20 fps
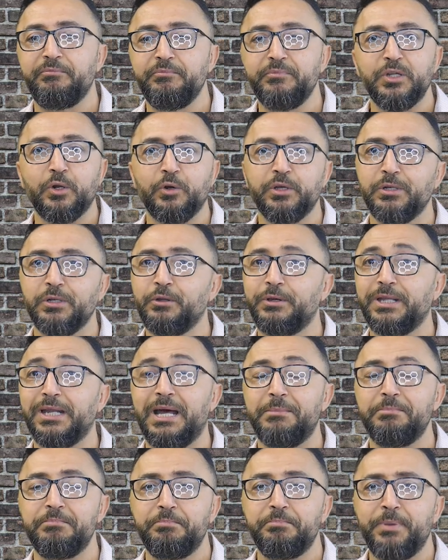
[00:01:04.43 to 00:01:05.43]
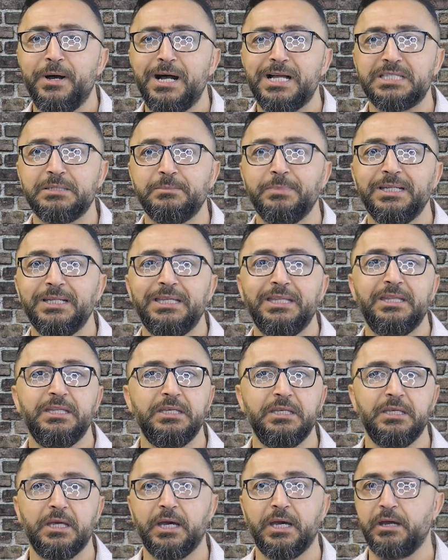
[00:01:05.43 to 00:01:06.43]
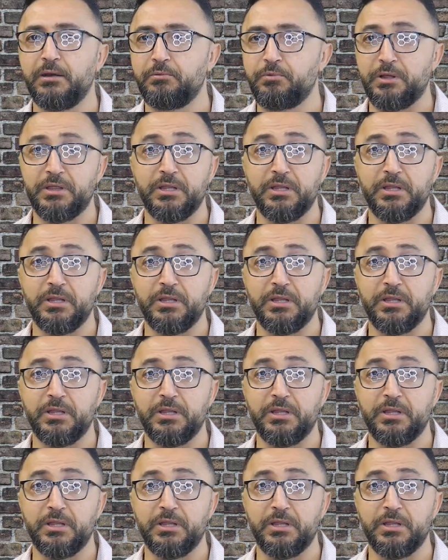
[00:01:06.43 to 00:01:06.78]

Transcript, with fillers: you know, you're looking at possibly the uh, around the